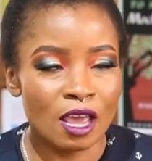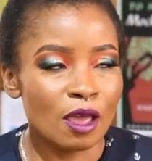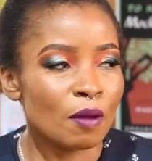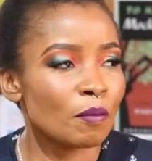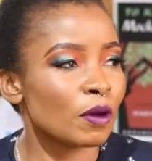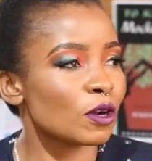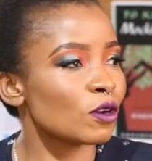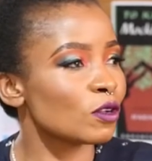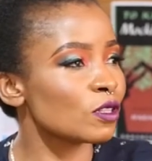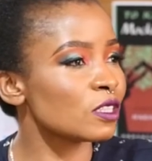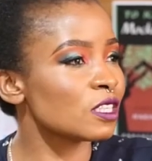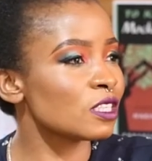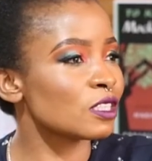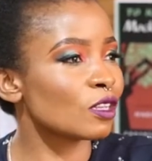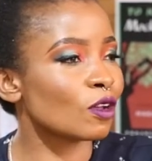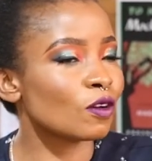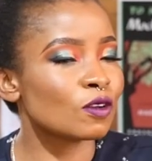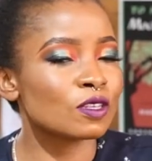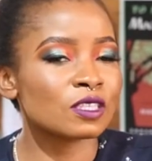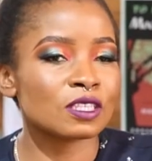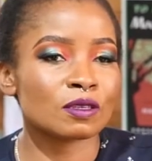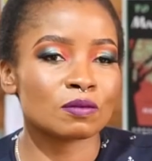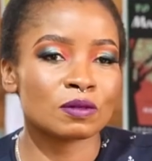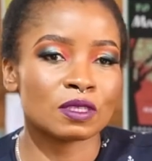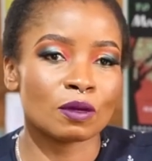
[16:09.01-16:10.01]
But all these
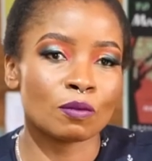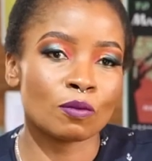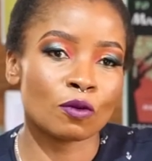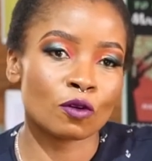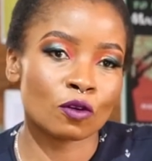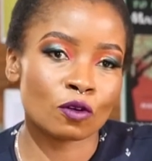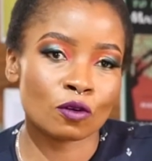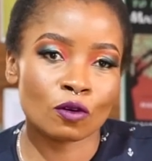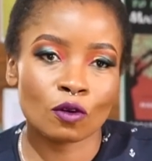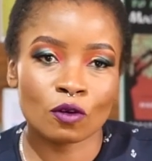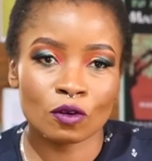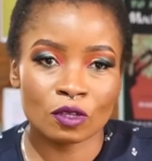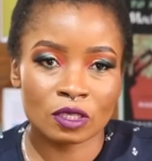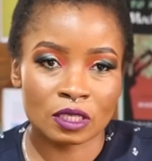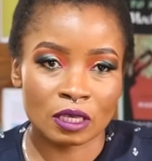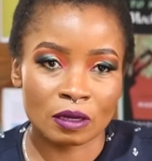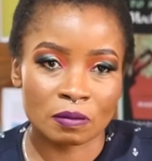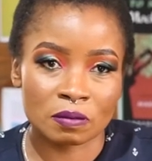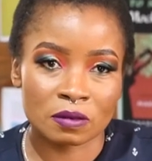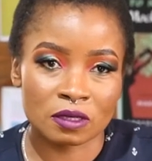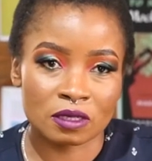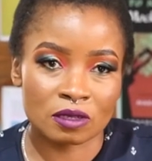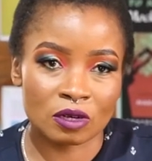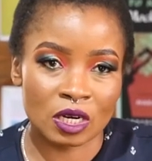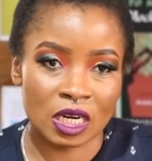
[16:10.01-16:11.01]
concepts are borrowed
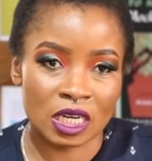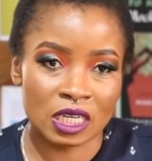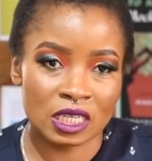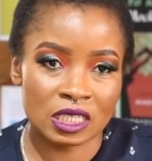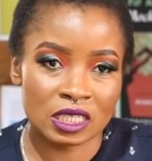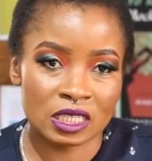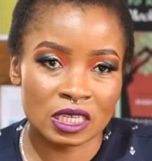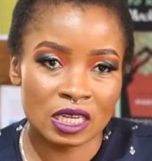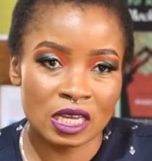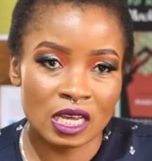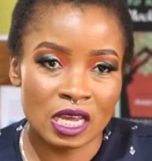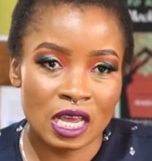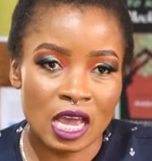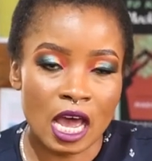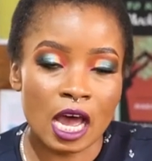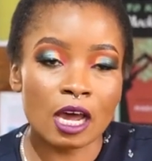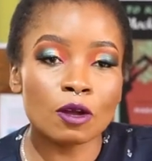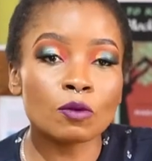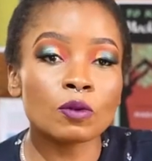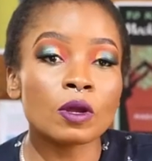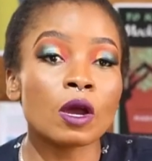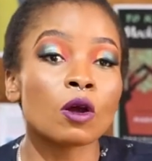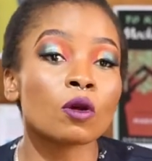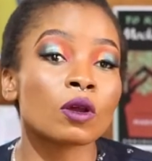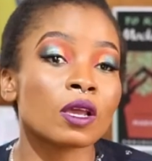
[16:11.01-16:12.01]
concepts, right? And
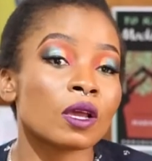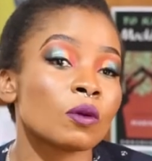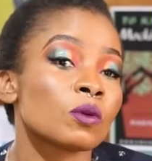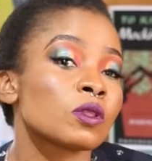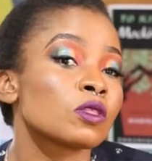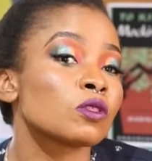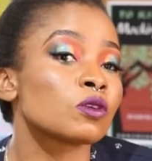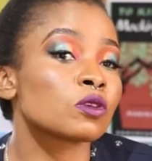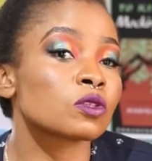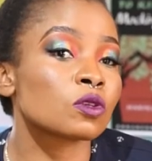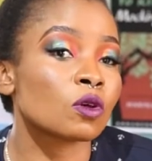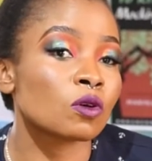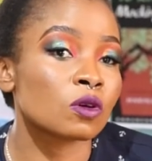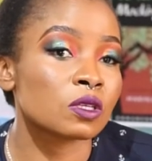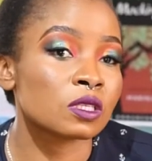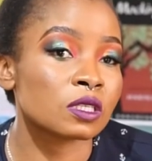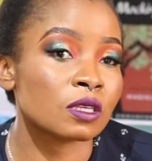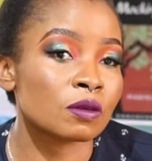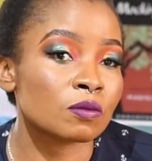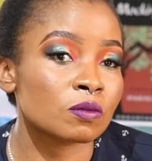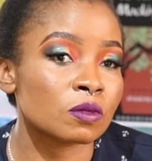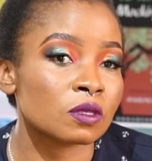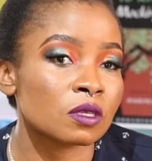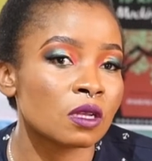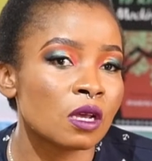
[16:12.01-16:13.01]
we are okay with those
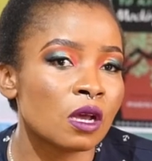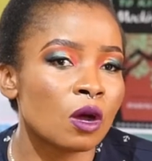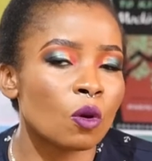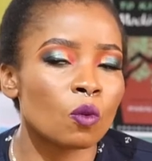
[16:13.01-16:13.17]
concepts.